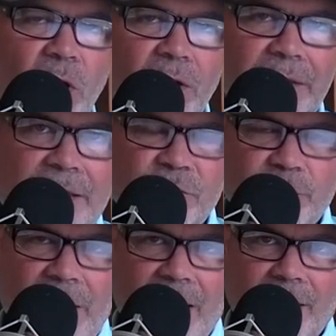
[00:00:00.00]
part, leaf
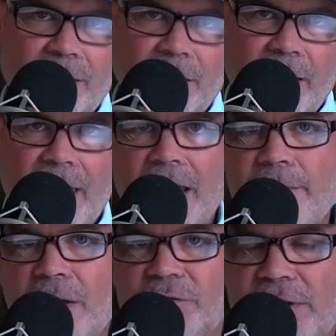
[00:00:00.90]
spot
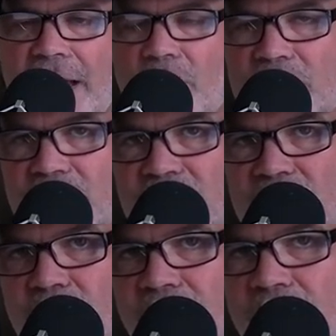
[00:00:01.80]
and melting out, which it's
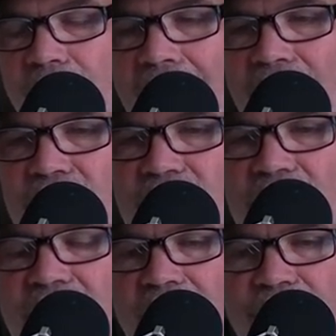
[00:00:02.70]
two different
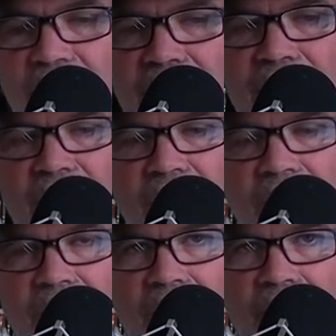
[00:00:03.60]
pathogens that affect
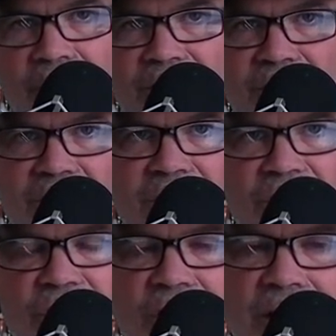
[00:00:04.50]
kind of in
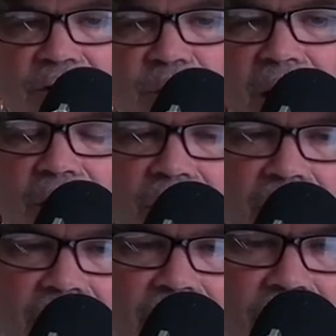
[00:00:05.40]
succession. The leaf spot will
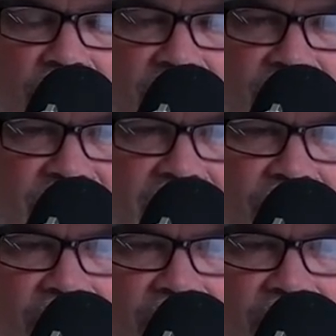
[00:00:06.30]
kind of, or the melting out